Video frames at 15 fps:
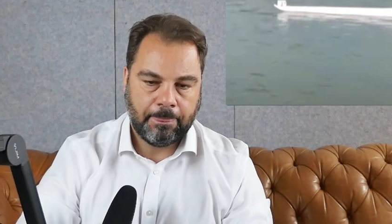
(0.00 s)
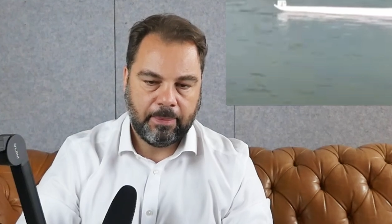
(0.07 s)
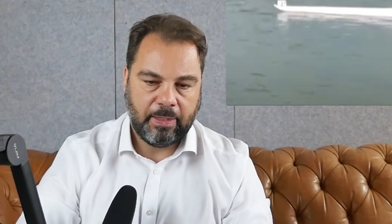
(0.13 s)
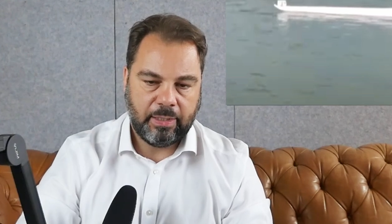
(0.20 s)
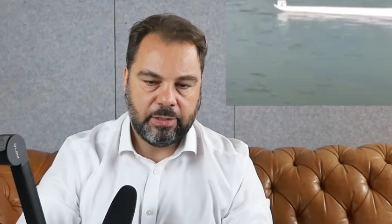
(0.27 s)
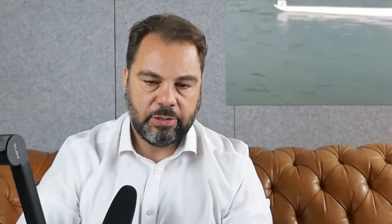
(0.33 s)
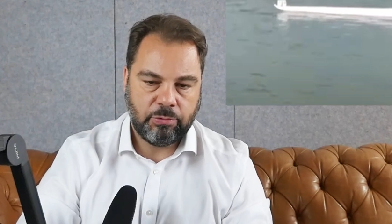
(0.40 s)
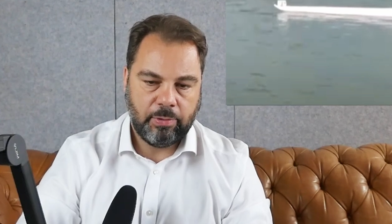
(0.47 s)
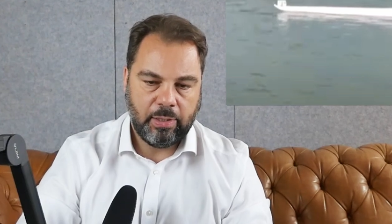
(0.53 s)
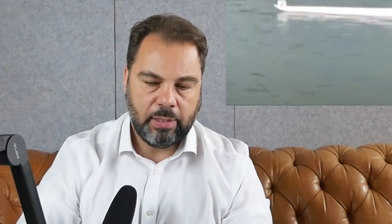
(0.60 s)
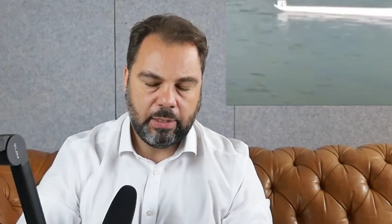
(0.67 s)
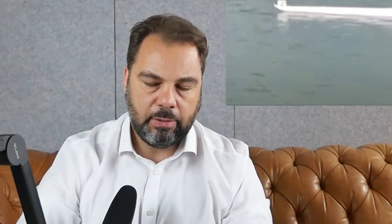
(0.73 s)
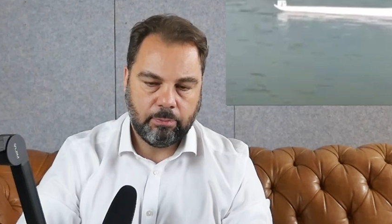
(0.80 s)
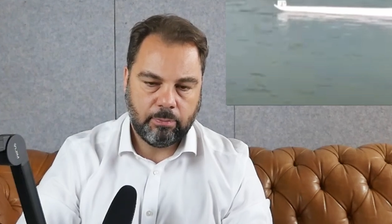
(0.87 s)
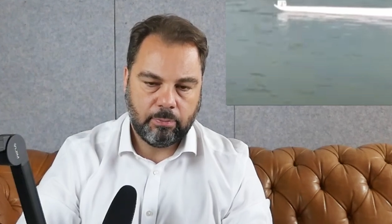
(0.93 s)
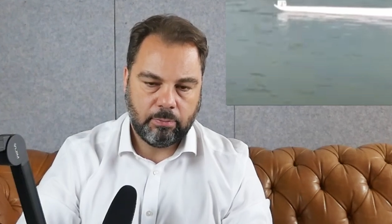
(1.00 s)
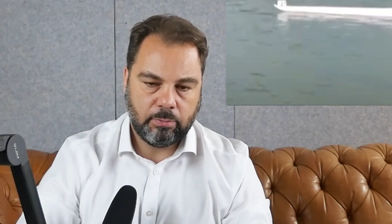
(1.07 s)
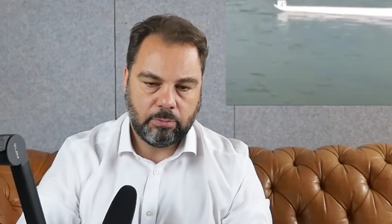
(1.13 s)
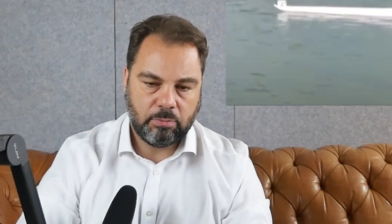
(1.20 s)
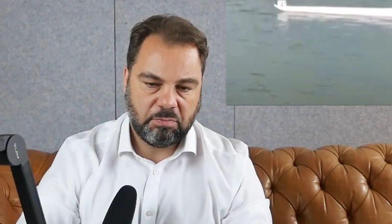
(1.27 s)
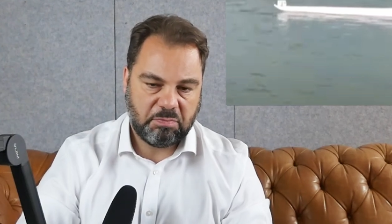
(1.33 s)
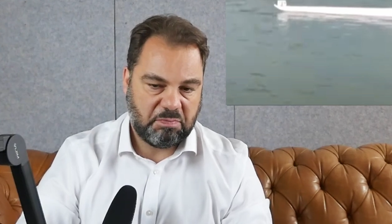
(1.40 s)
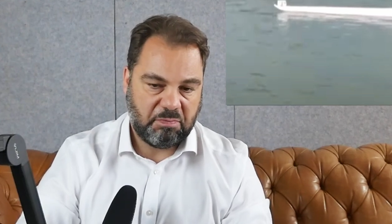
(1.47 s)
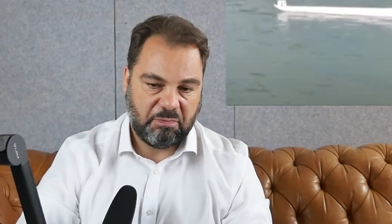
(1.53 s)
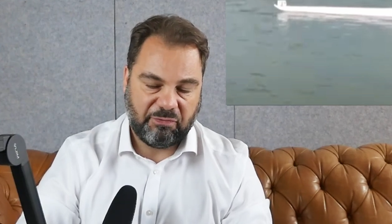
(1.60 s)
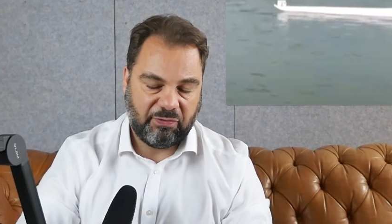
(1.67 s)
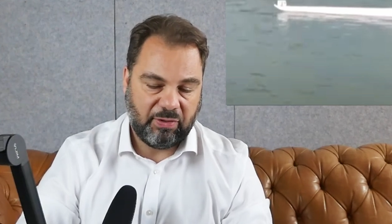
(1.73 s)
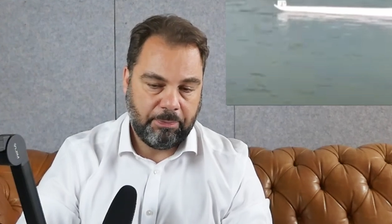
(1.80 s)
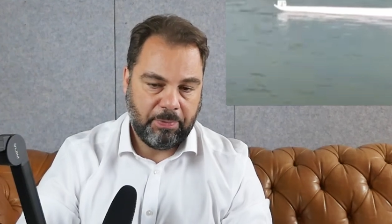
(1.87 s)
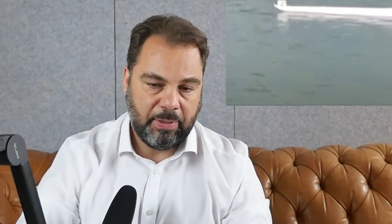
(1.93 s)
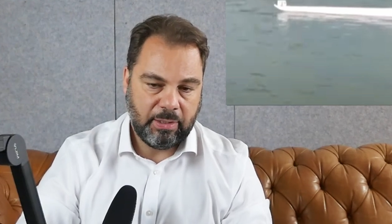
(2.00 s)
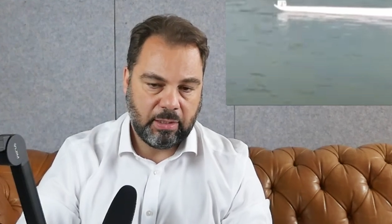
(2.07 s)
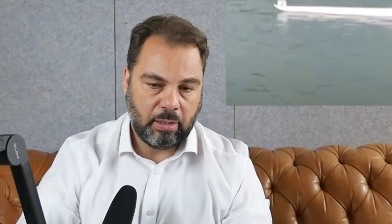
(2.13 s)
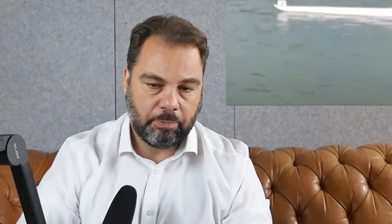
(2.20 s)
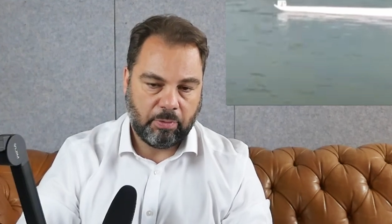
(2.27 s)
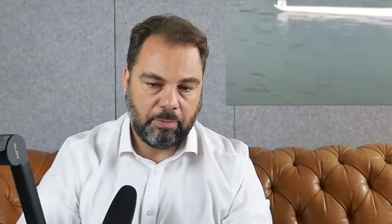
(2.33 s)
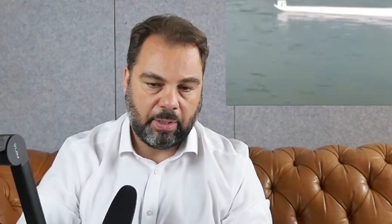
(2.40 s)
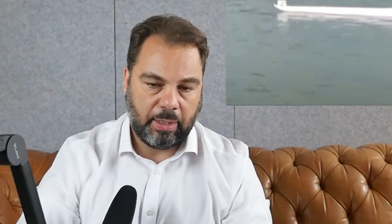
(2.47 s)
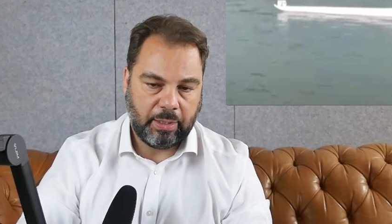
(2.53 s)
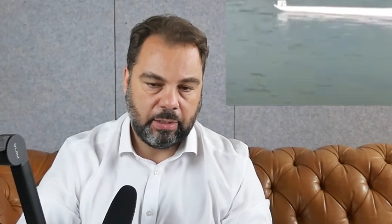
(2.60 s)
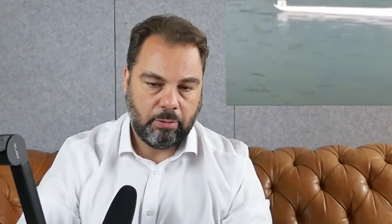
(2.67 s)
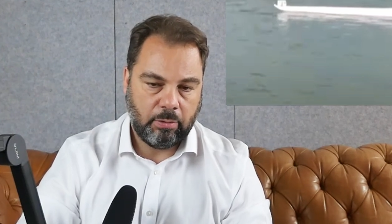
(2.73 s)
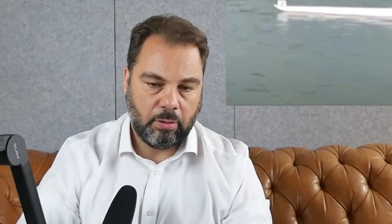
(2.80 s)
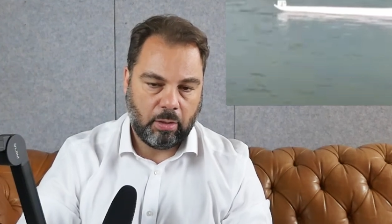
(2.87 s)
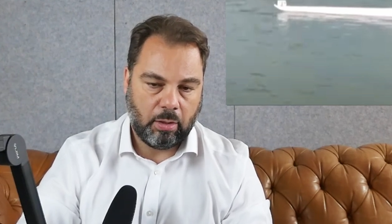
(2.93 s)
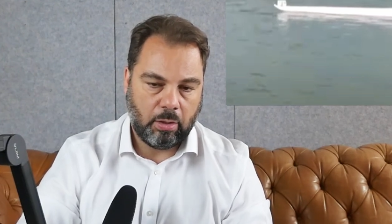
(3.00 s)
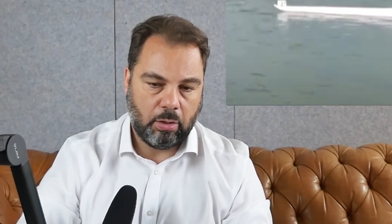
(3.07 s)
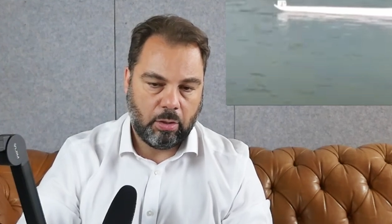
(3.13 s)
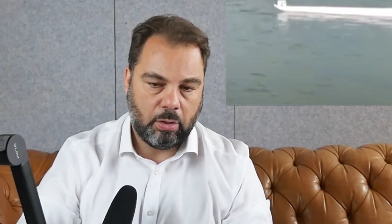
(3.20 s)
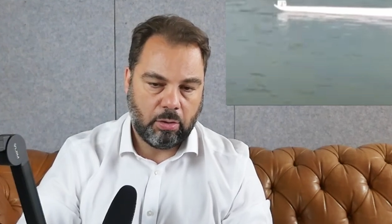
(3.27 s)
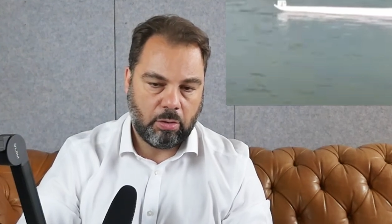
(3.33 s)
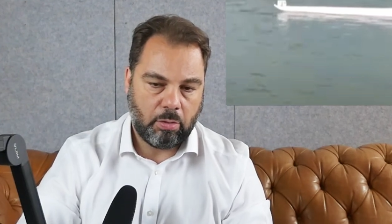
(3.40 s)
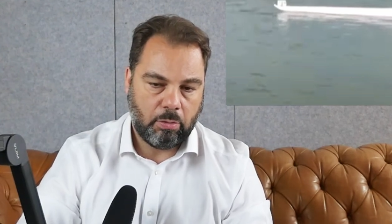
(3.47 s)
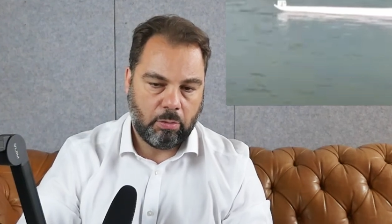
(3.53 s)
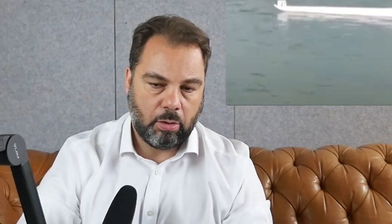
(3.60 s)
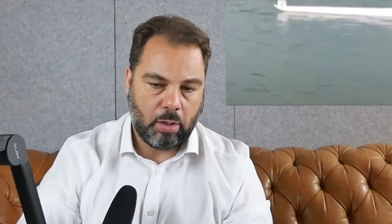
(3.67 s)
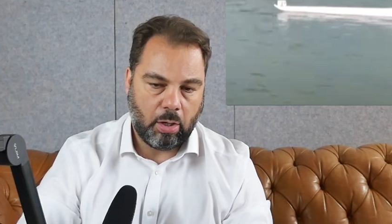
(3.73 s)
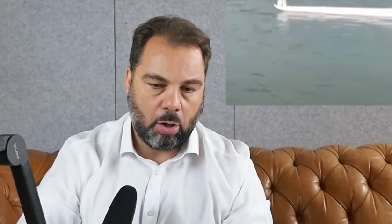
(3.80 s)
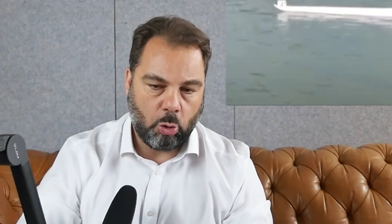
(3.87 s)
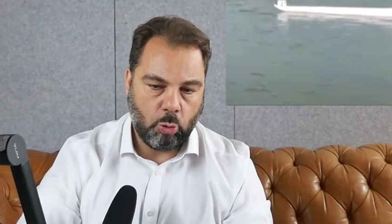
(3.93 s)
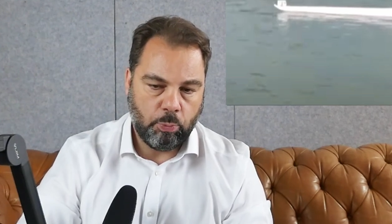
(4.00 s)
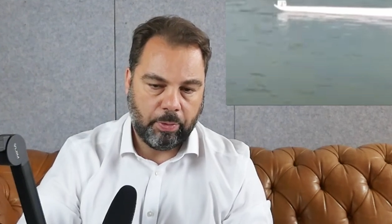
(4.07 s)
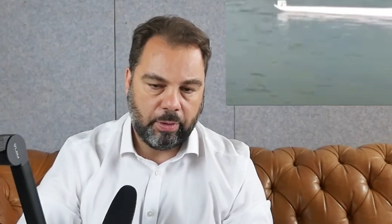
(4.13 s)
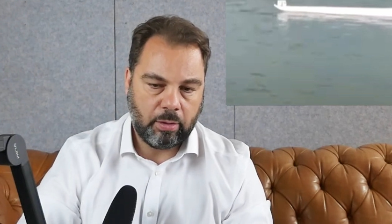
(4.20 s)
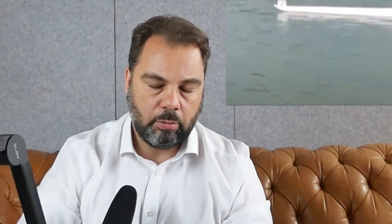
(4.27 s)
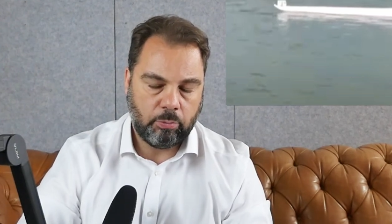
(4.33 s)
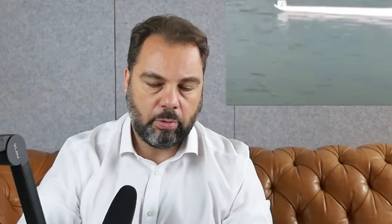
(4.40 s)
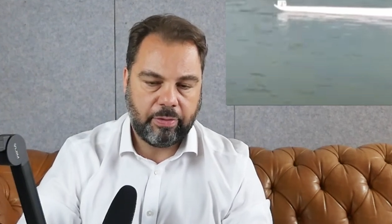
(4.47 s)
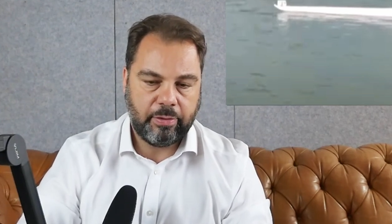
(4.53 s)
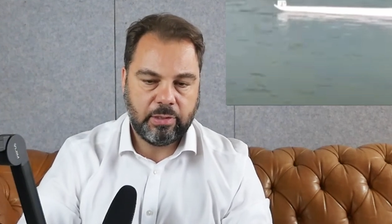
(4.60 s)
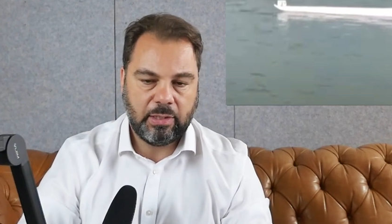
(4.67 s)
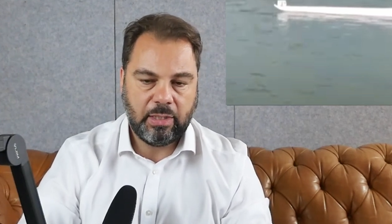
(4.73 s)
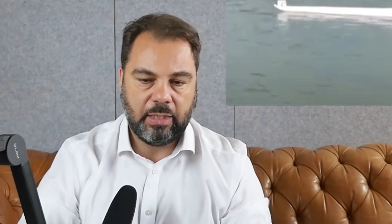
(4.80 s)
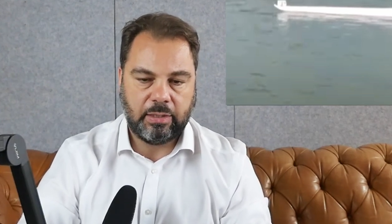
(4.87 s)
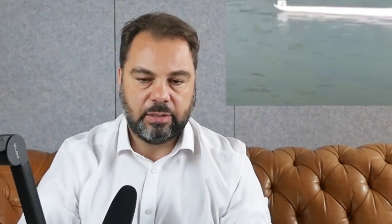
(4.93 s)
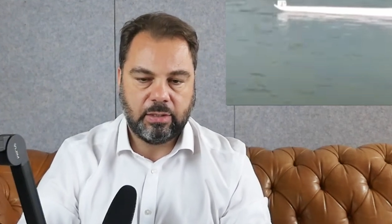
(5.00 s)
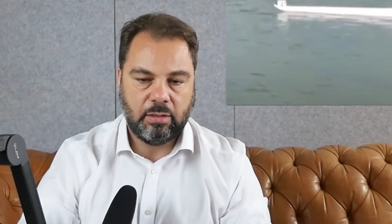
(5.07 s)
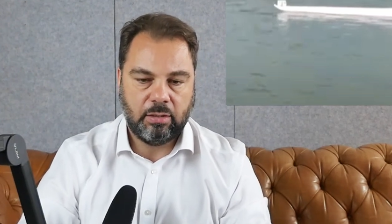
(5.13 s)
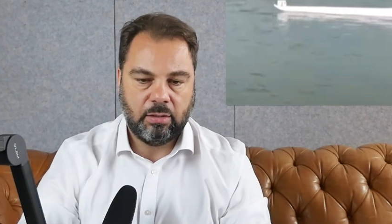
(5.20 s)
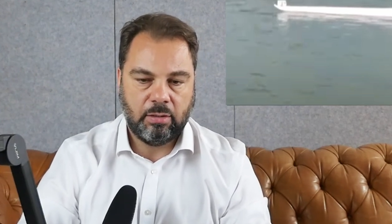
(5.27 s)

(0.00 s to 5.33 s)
And he's really flipping the upper body open with his legs.